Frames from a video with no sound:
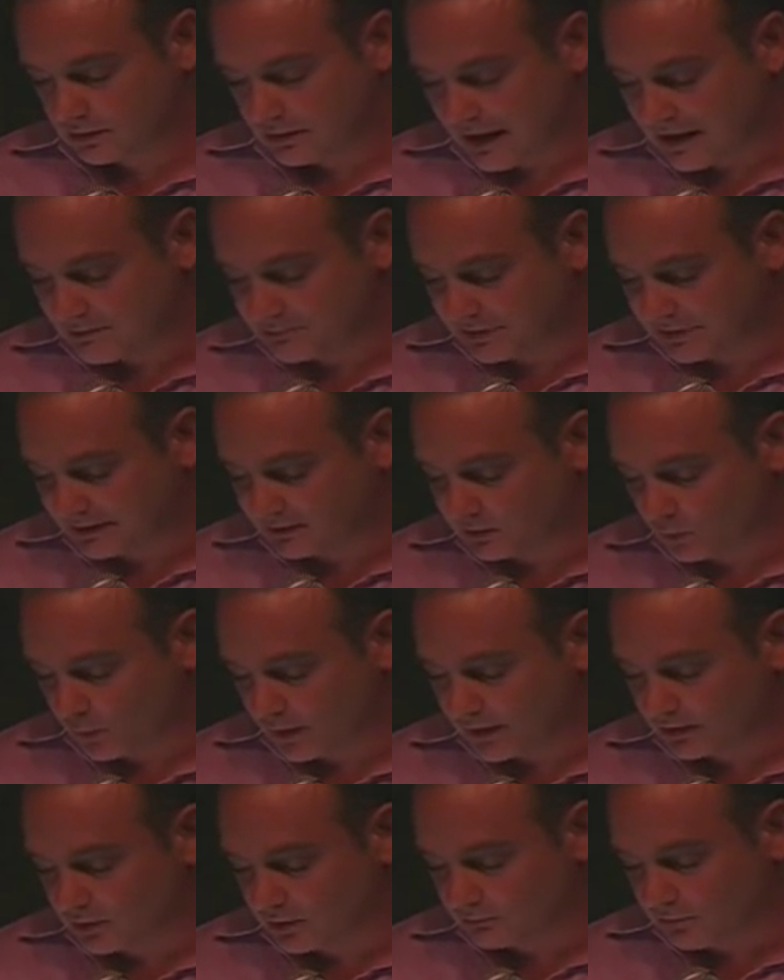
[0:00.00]
I'd be in the
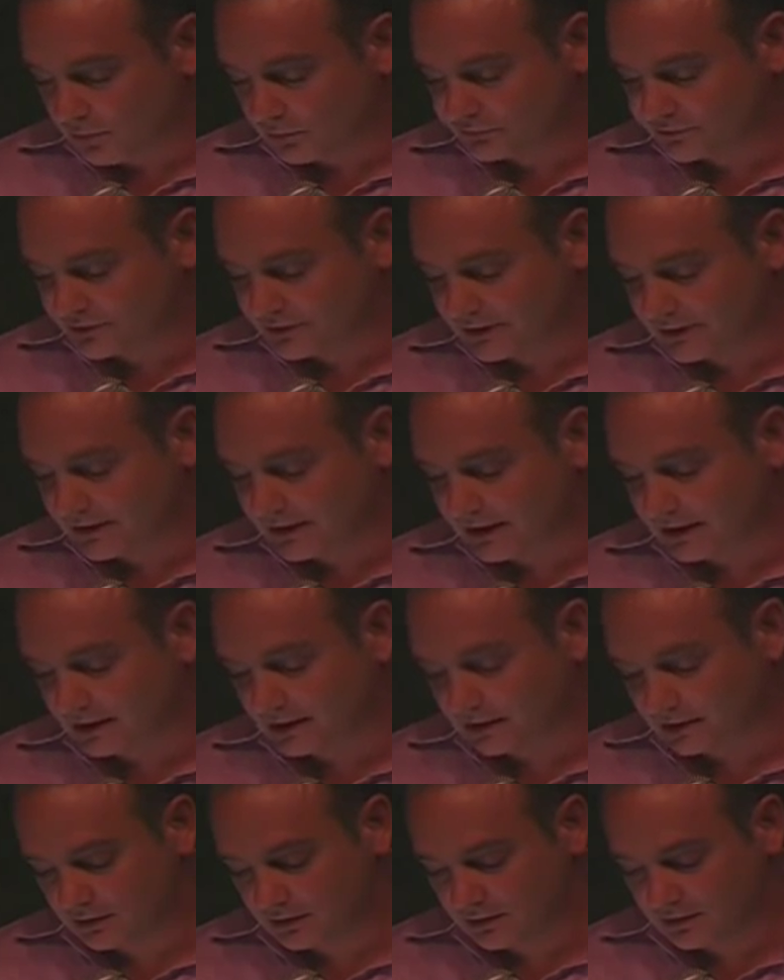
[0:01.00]
window most of the day,
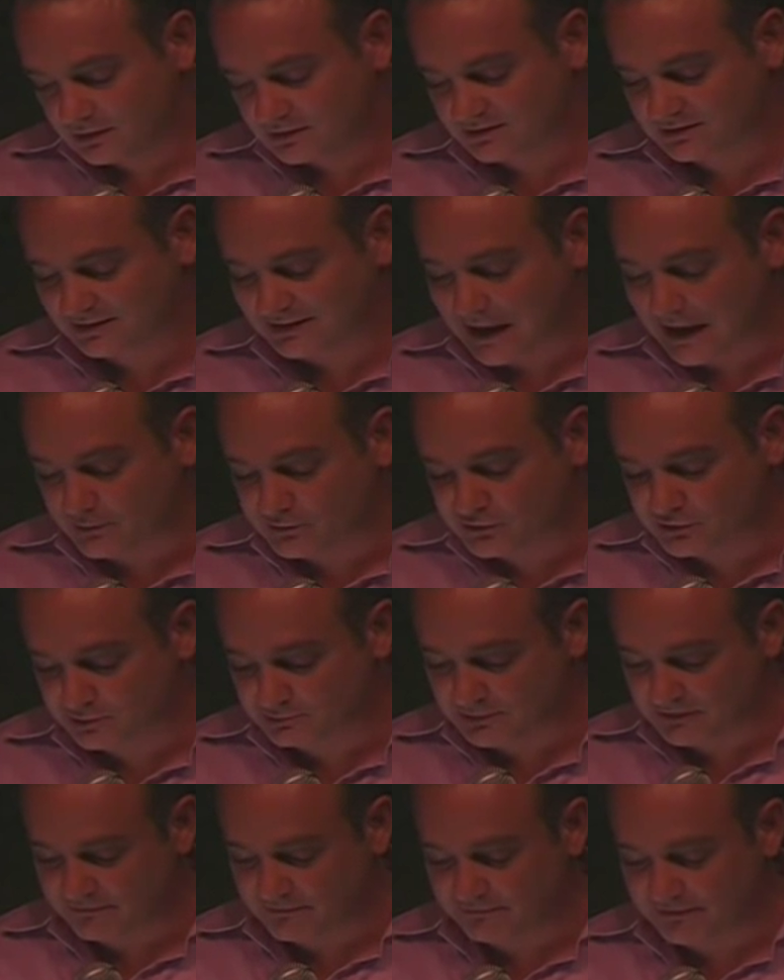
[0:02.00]
slouched with
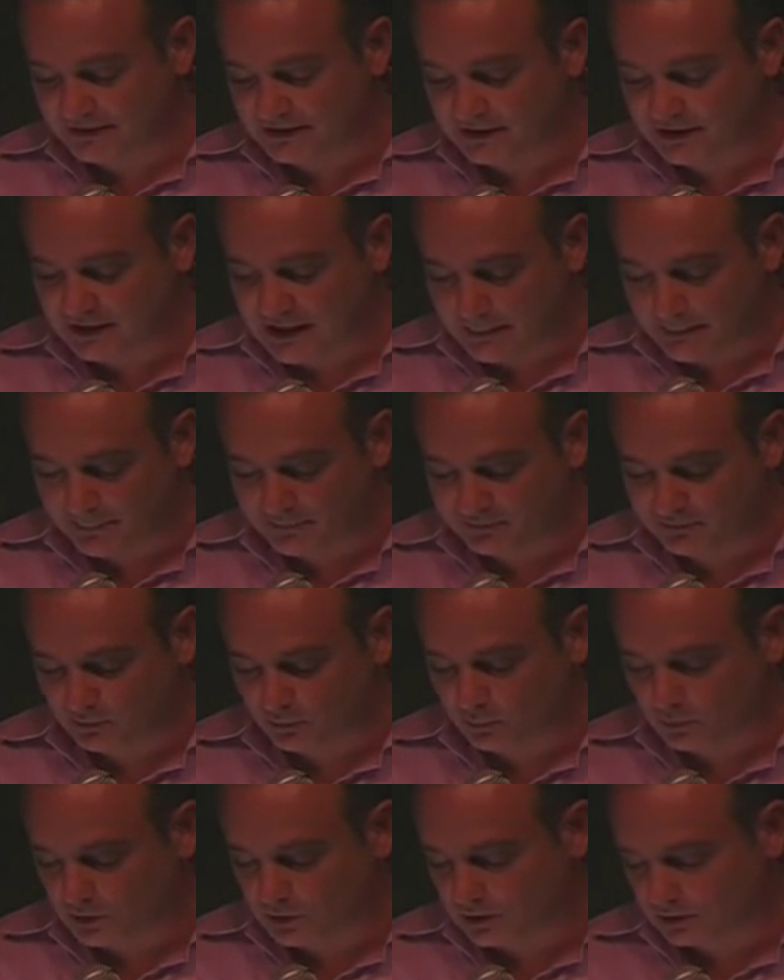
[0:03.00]
my feet on the opposite
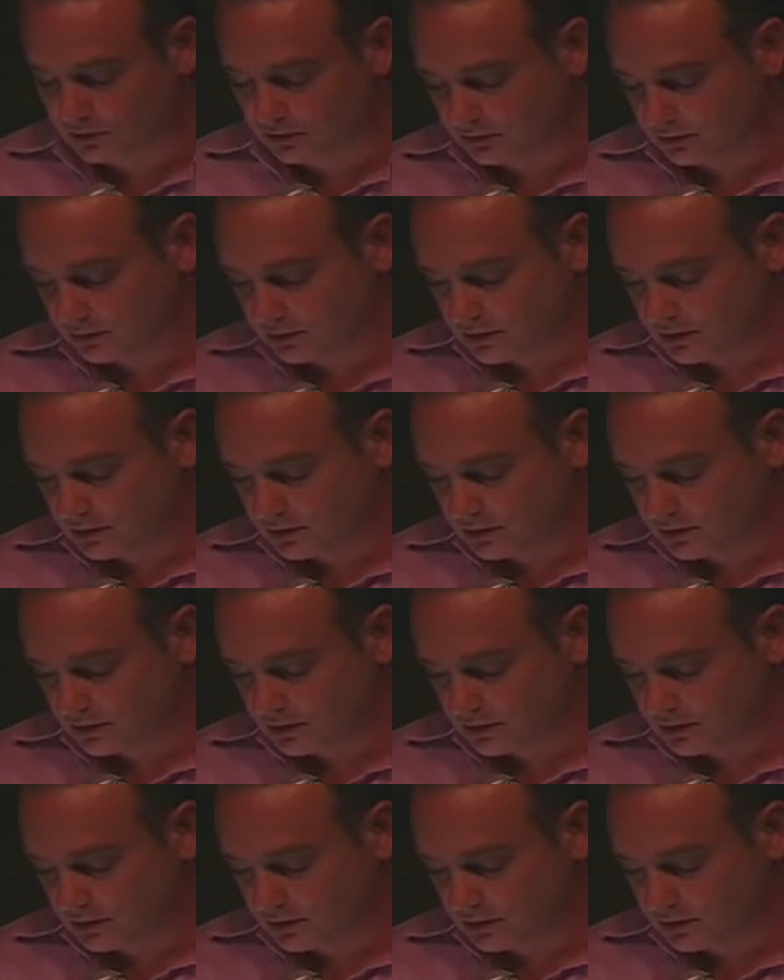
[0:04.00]
wall,